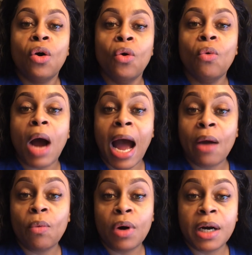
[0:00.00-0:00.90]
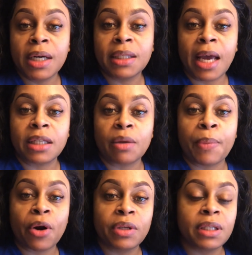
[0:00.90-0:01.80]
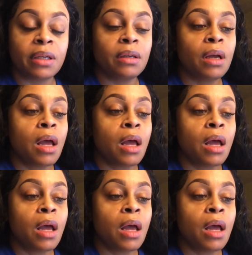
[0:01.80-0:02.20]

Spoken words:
who I was as a person,